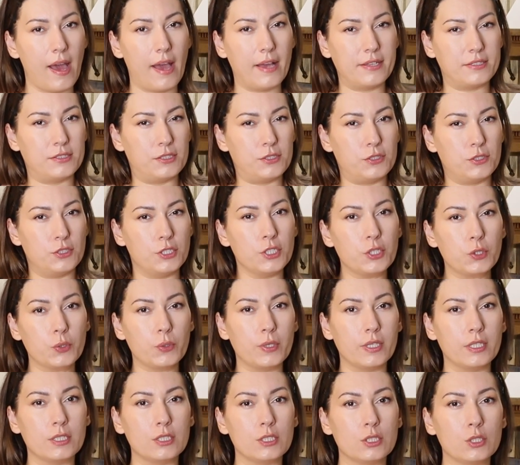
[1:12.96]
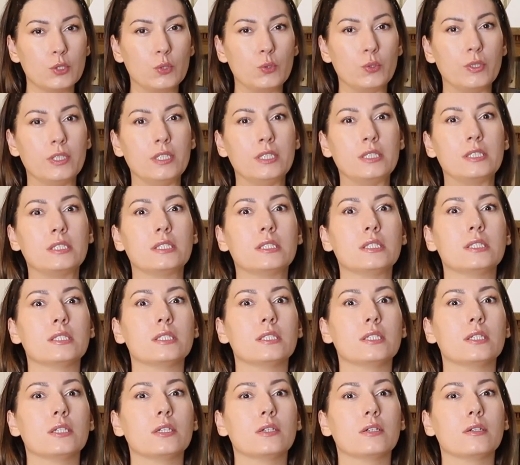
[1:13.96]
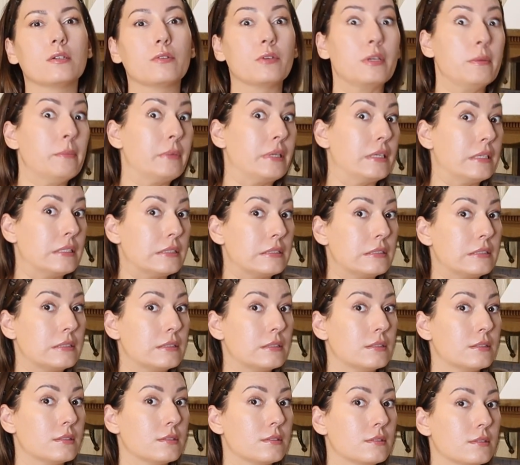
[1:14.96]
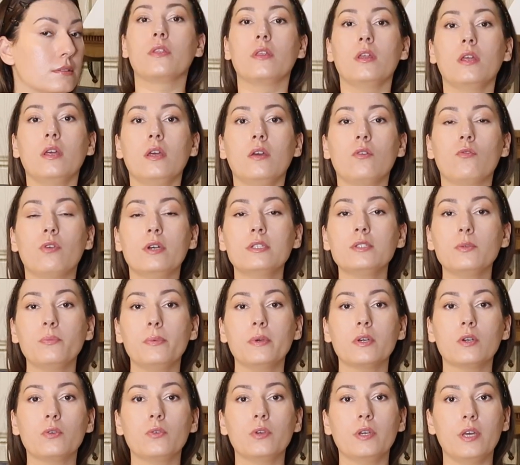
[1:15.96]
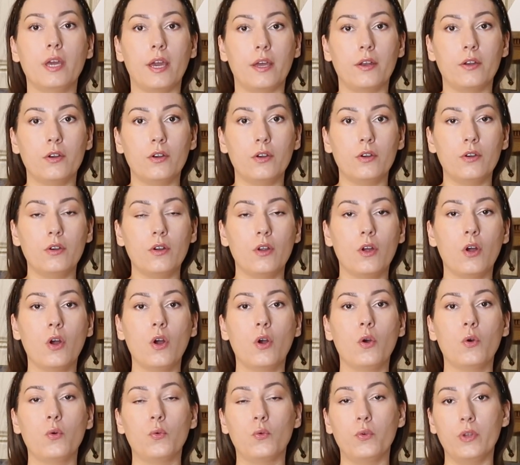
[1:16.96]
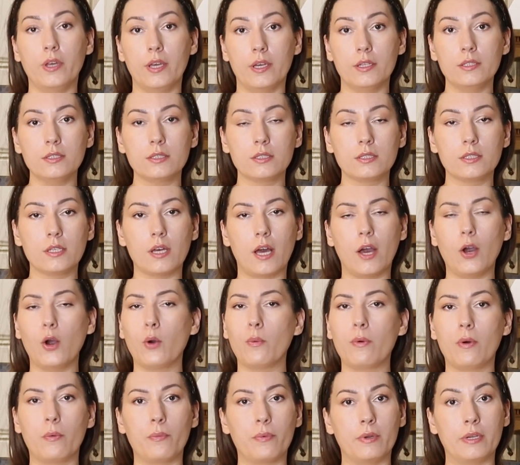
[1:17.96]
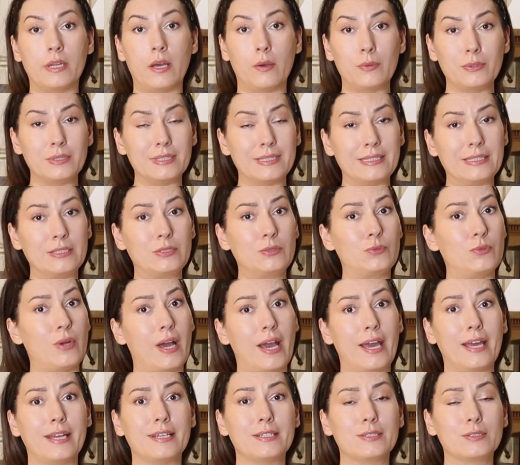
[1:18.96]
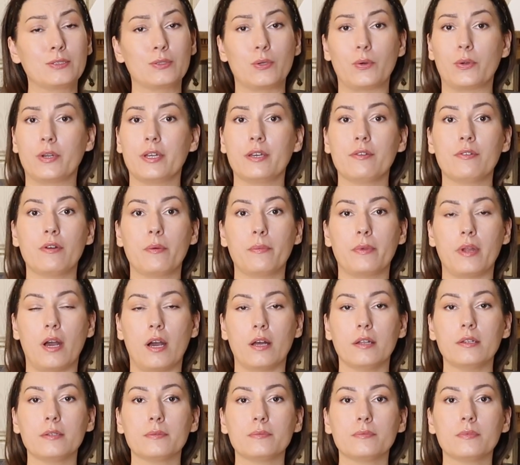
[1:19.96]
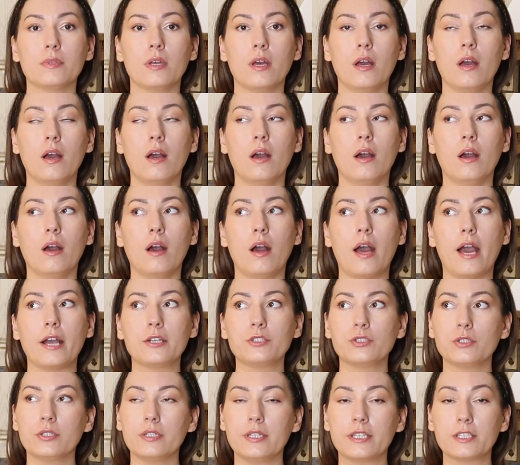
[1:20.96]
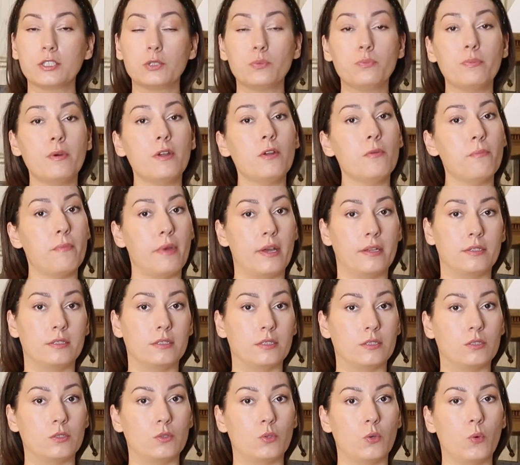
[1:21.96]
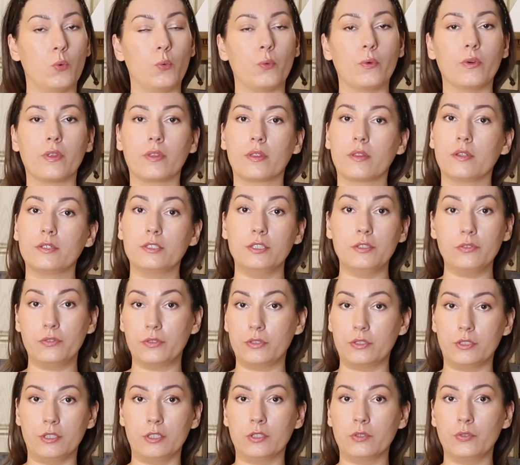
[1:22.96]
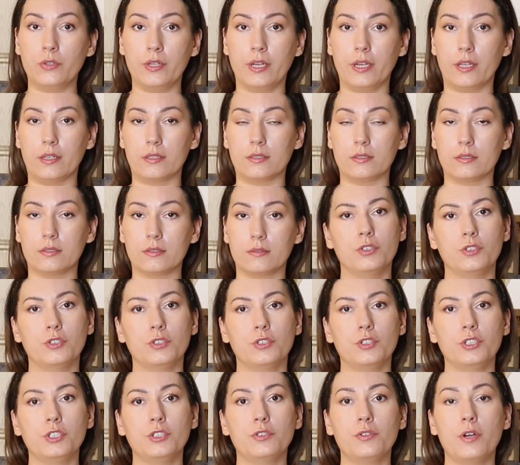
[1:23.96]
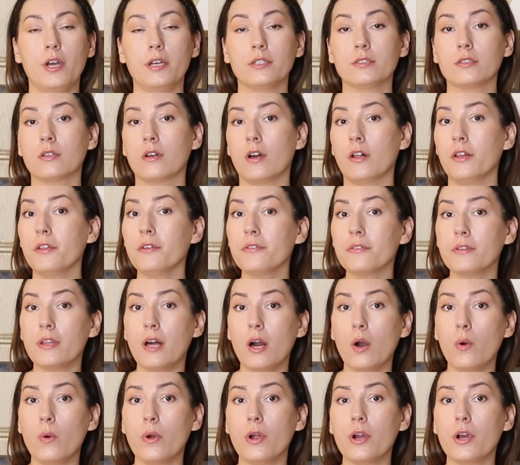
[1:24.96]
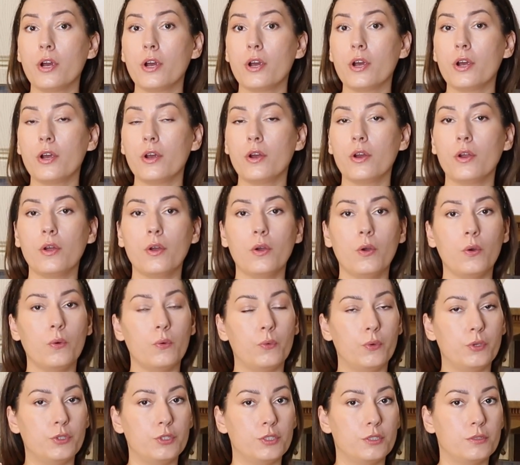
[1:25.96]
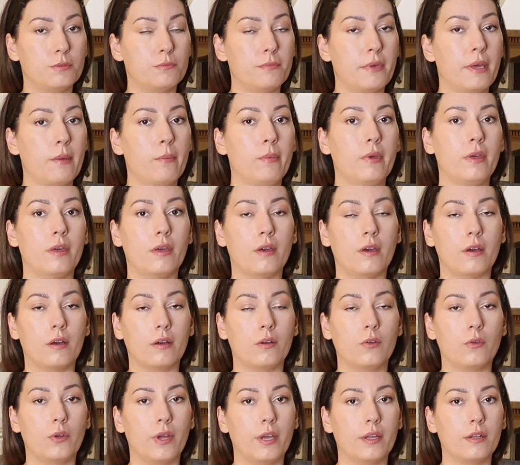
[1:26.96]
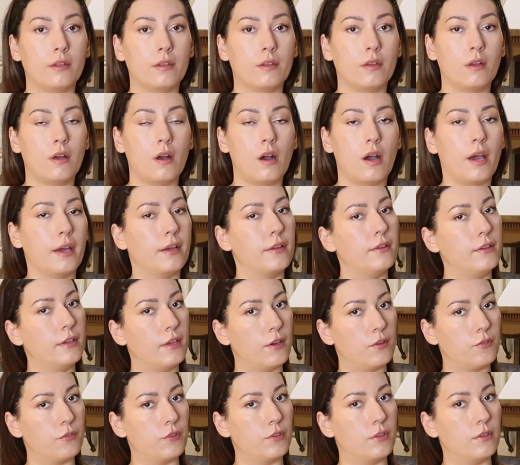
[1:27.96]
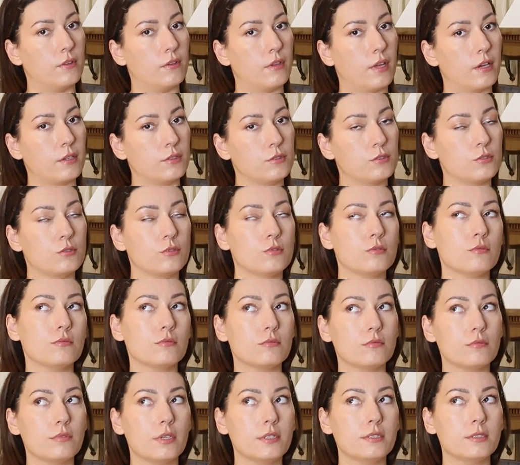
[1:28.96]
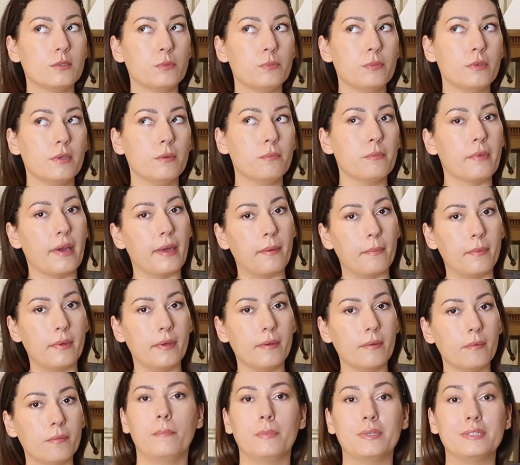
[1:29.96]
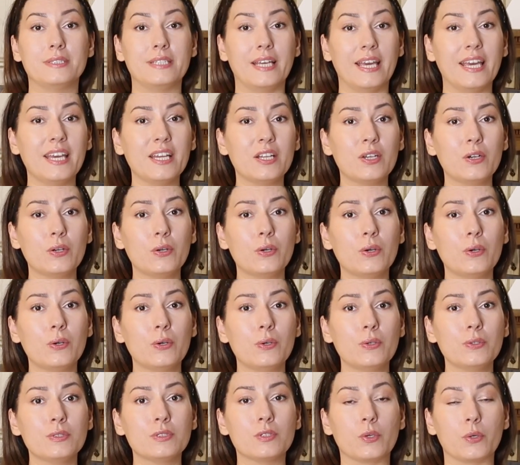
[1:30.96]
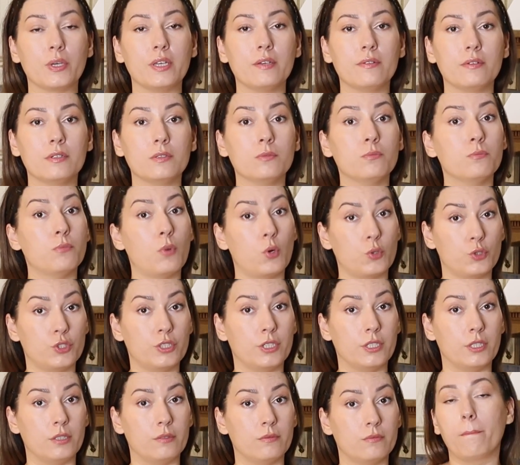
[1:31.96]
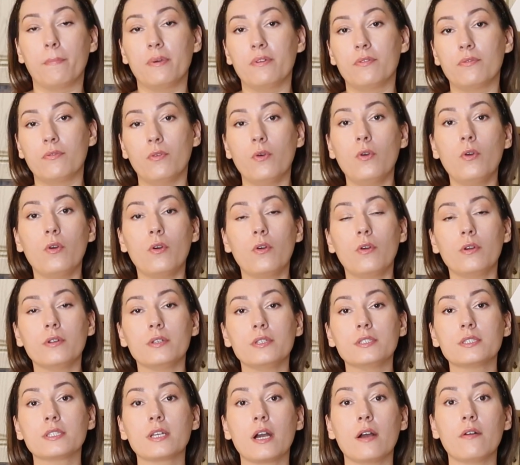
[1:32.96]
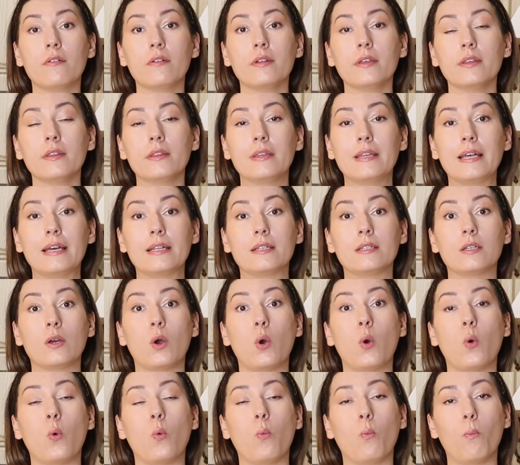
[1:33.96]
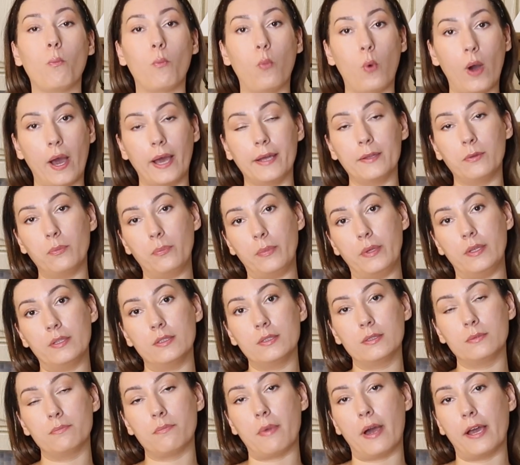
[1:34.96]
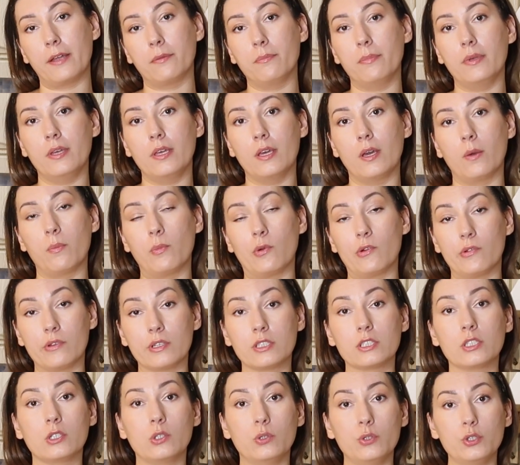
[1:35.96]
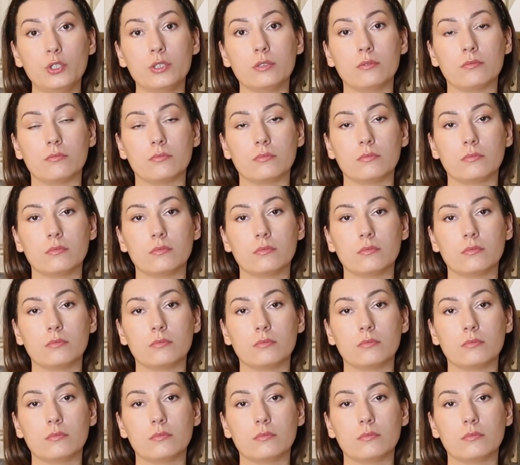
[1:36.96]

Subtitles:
as a secret to its creaminess. The recipe creator, Rian's, I hope I'm pronouncing it right, sorry if I'm not, actually experimented with different ingredients. She tried cauliflower, which is maybe a great idea for the next recipe, maybe potatoes or even mochi, before discovering that white beans might be a perfect solution.